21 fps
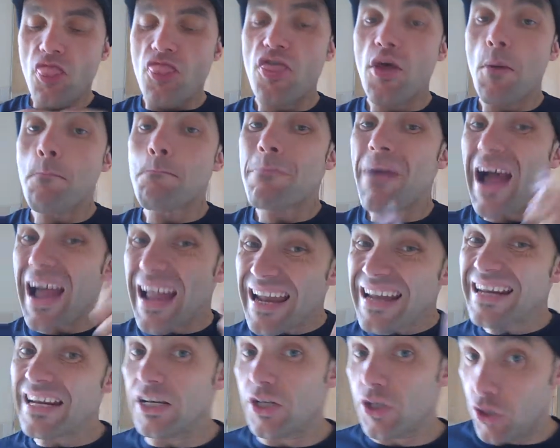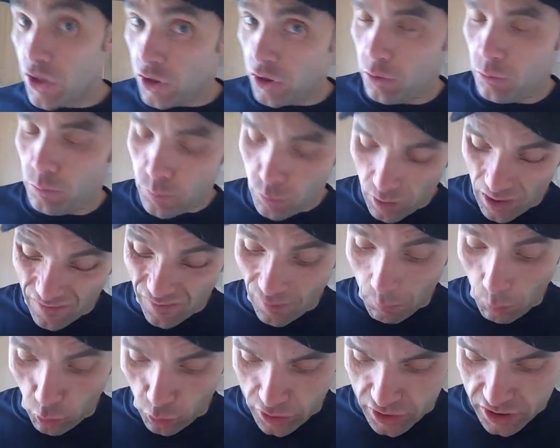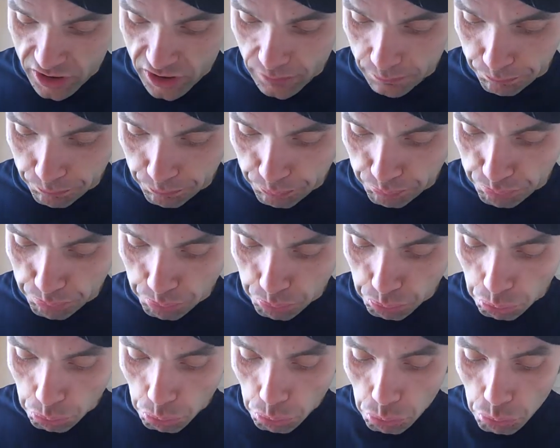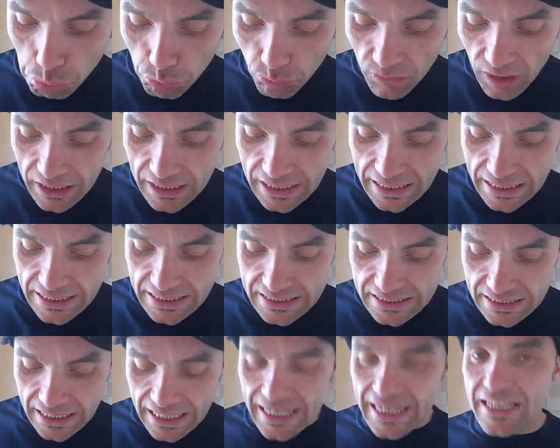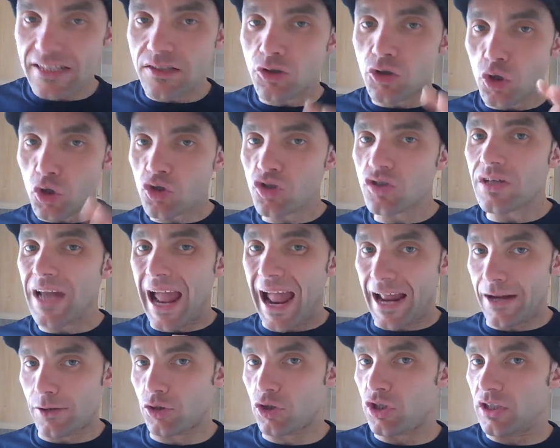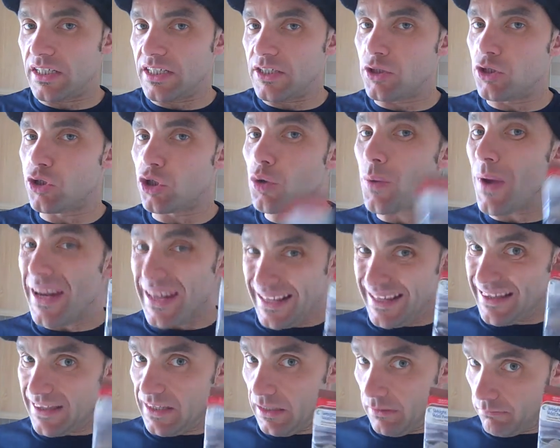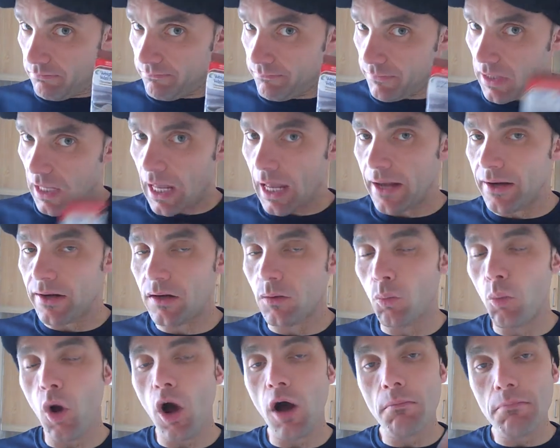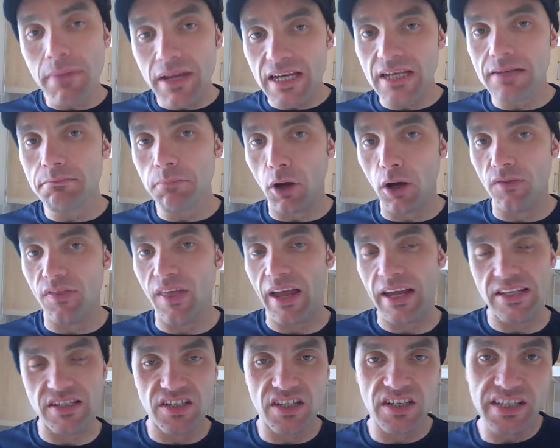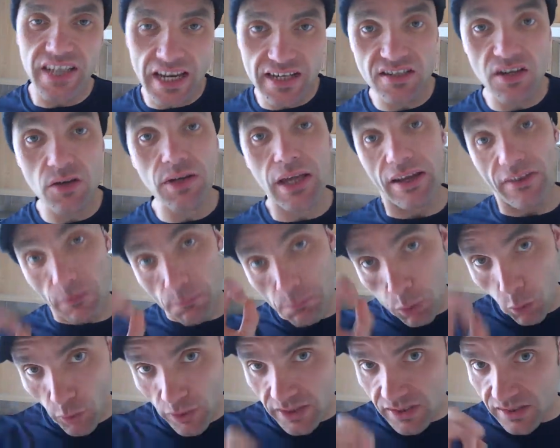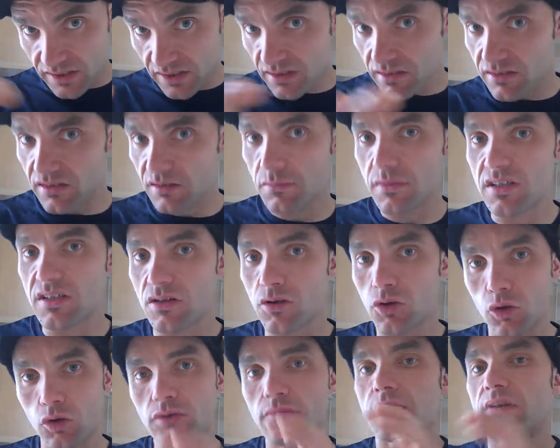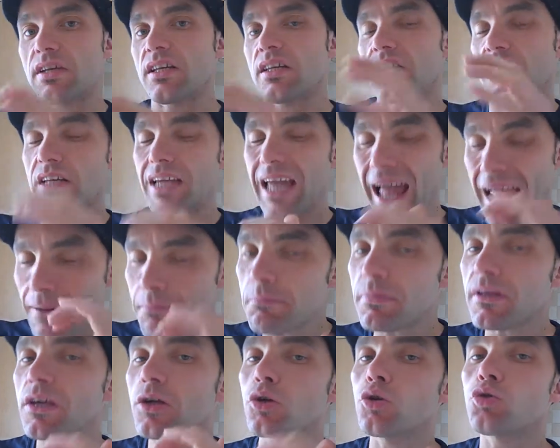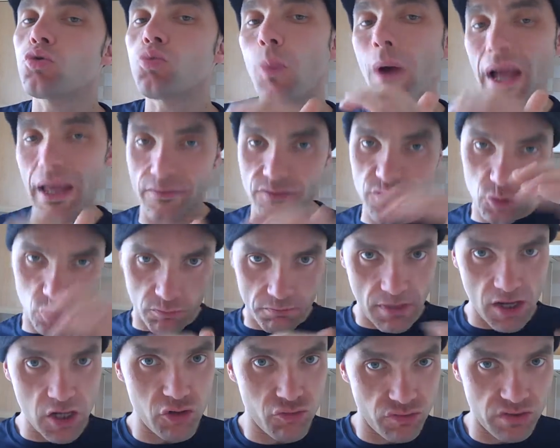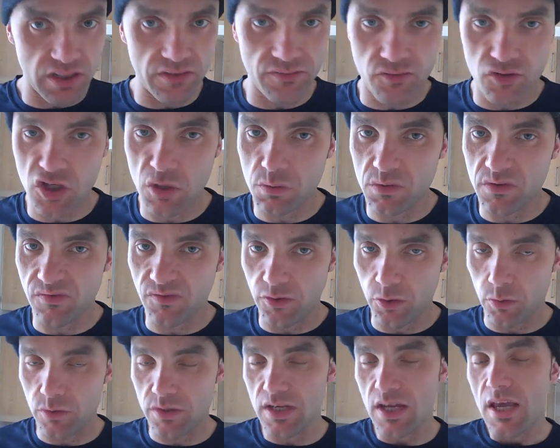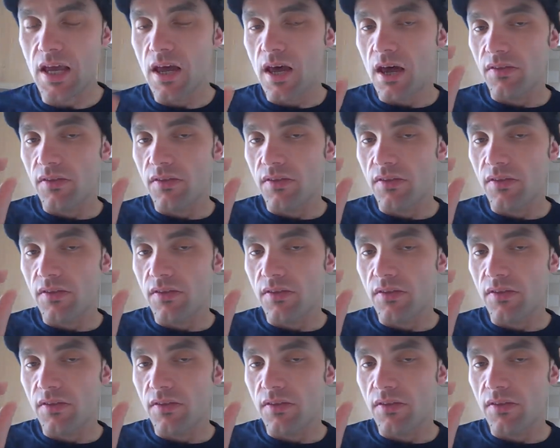The main issue, if I'm honest, is it doesn't actually do anything. And what I mean by that is that, yes, okay, the point system is a good, it can be a good way of sort of measuring different types of foods.